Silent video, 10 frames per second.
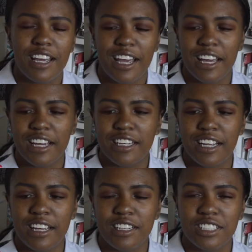And
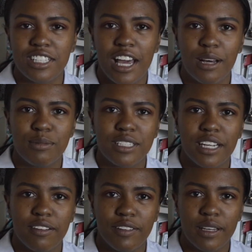it just helps to
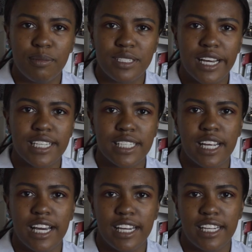get really precise
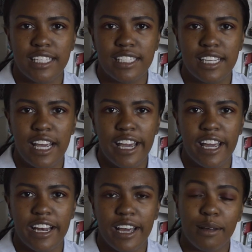lines
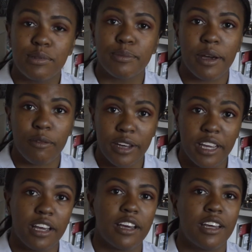and helps my
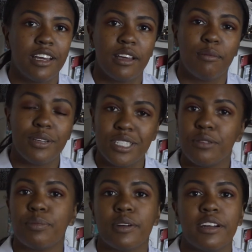wing be
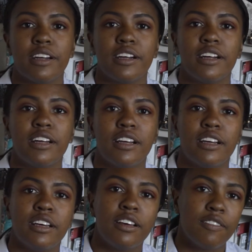super
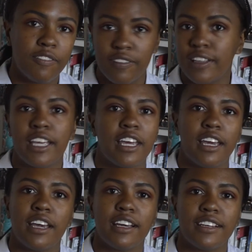fleeky.